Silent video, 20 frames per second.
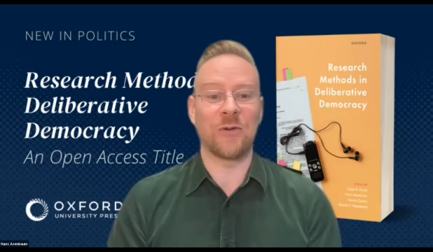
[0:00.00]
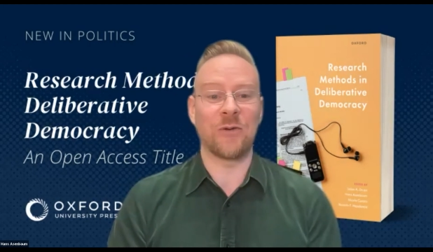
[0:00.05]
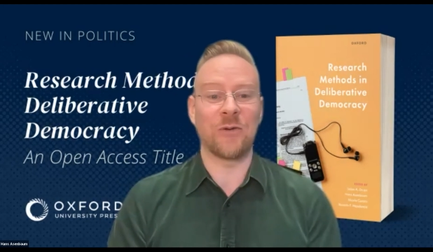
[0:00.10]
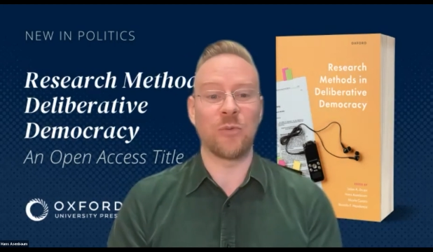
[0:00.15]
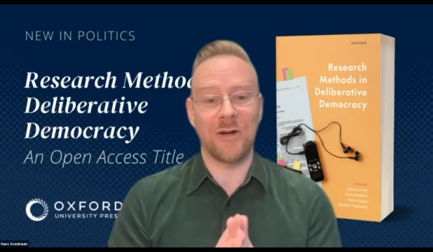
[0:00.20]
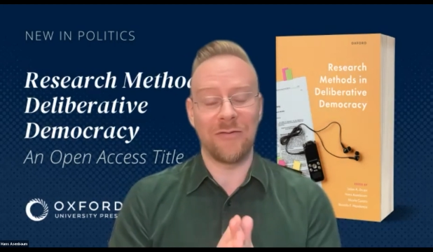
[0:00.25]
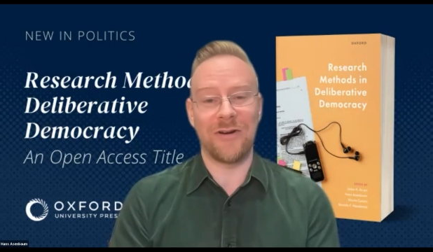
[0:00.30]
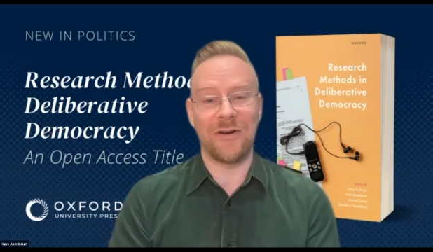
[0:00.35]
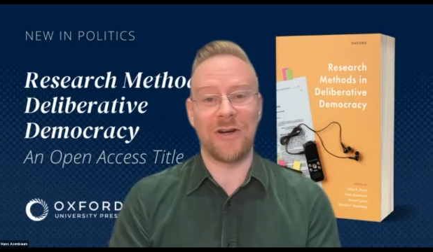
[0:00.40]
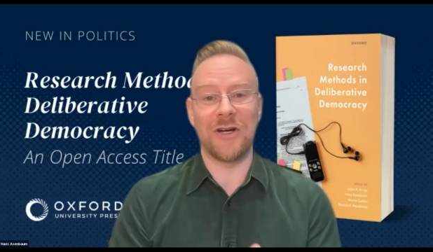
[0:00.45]
And
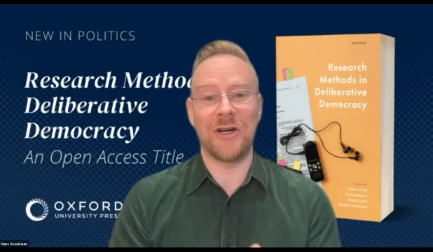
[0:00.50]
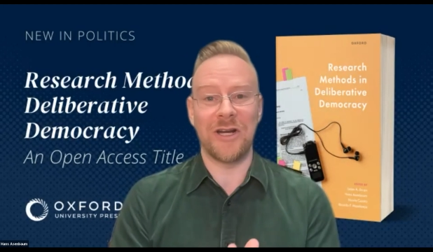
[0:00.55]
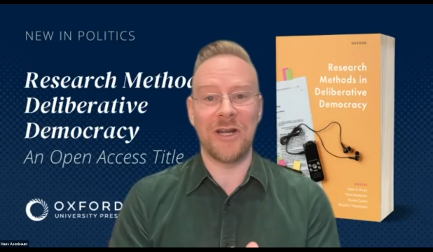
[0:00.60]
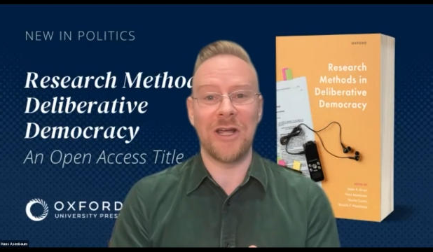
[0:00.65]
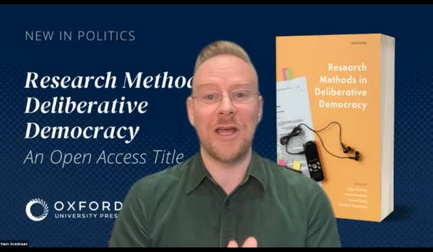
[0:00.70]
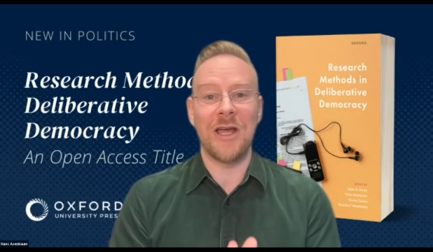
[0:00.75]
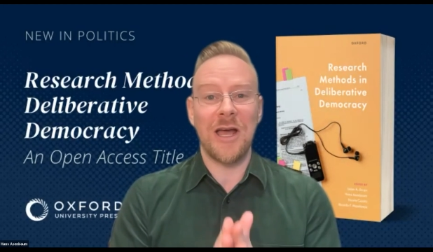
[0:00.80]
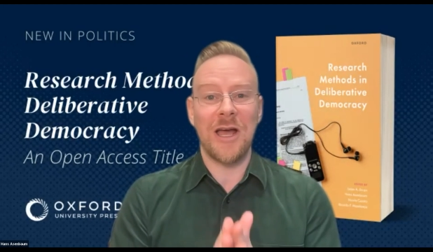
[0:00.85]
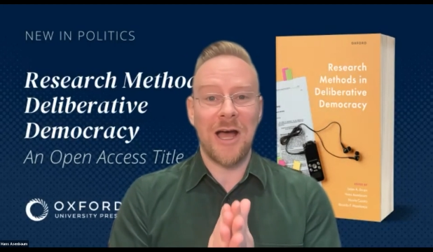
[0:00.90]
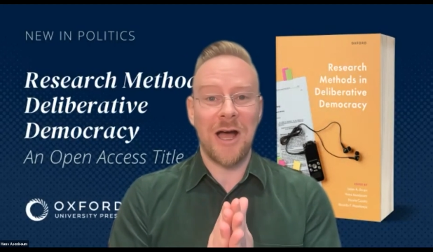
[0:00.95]
we're very
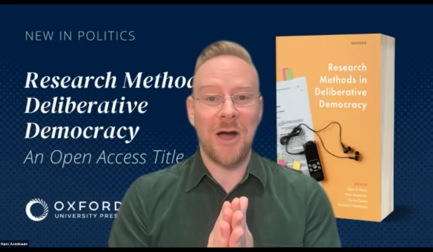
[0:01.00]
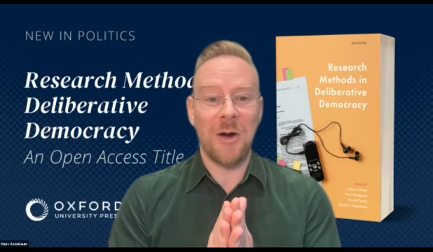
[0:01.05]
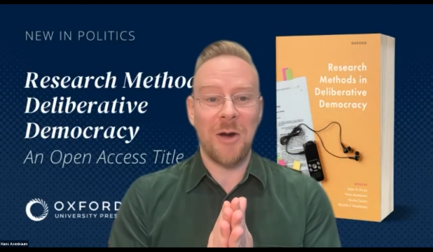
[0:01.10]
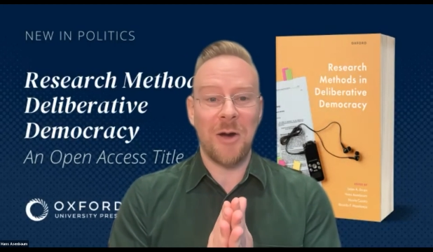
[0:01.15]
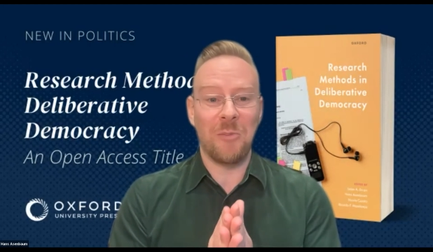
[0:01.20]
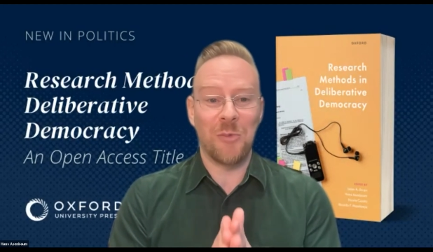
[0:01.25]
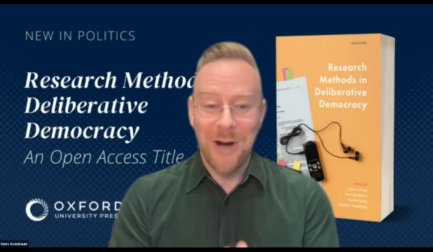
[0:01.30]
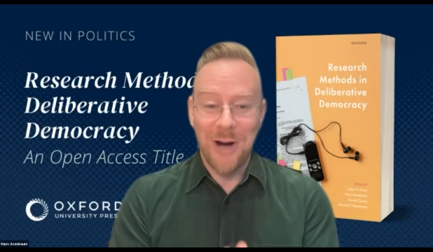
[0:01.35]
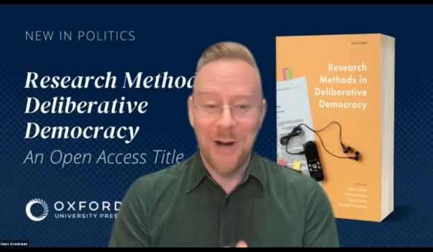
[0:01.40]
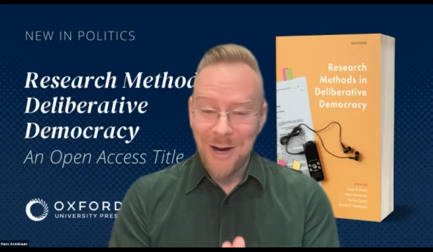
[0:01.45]

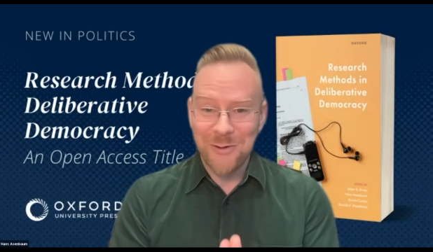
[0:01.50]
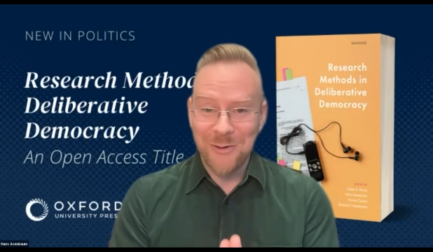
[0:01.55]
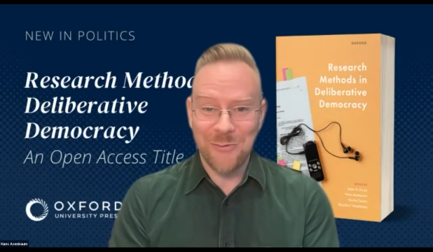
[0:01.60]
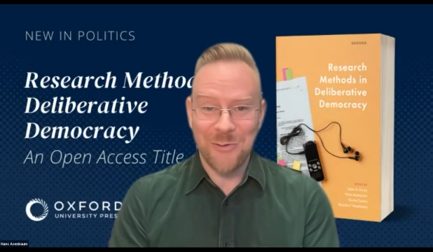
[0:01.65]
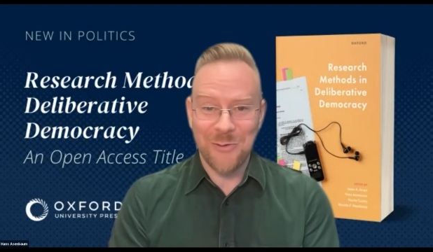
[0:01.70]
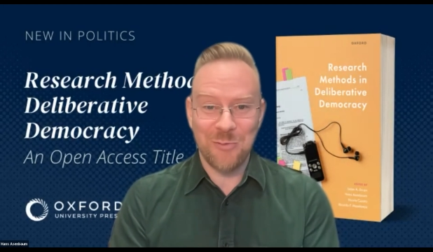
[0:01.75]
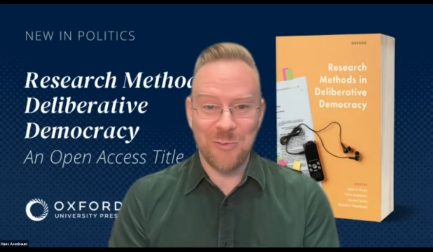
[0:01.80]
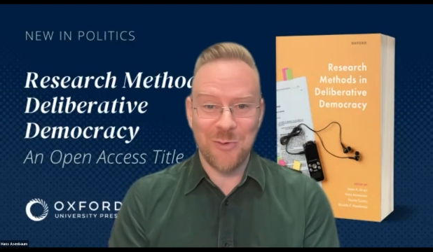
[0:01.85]
proud of the